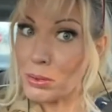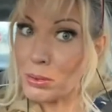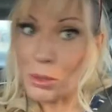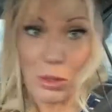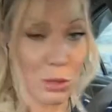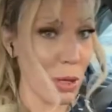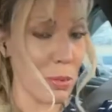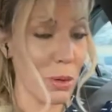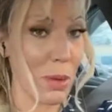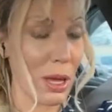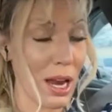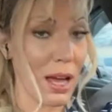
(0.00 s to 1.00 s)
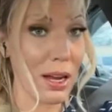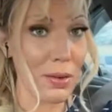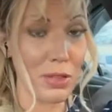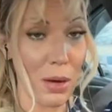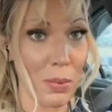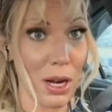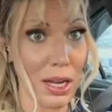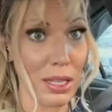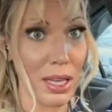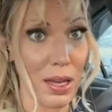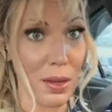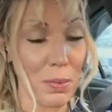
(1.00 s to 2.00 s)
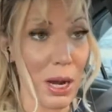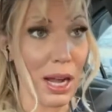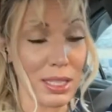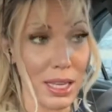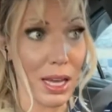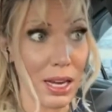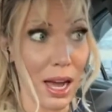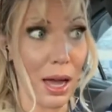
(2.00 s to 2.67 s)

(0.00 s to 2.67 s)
most people may not have done what I did, but I did.